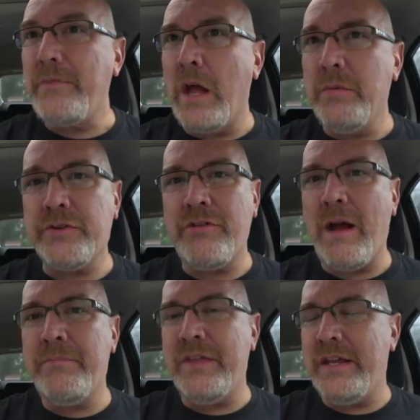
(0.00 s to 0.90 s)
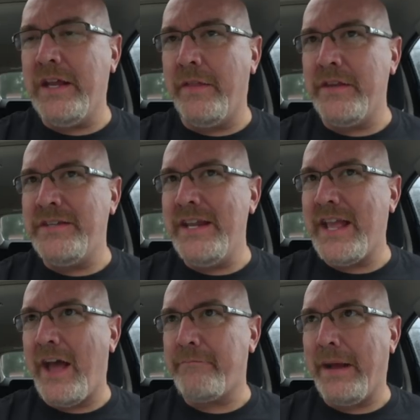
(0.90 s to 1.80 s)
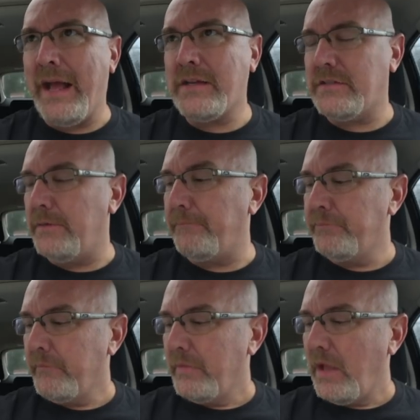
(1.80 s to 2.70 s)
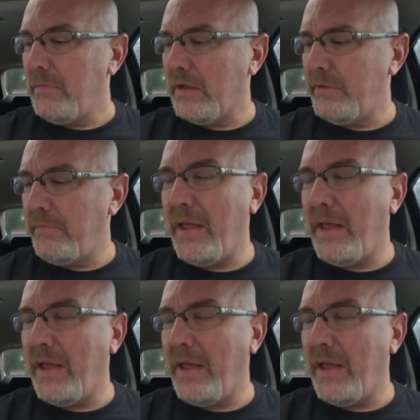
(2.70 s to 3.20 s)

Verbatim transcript: I almost grabbed the uh, the decaf by accident. I'm like, oh, the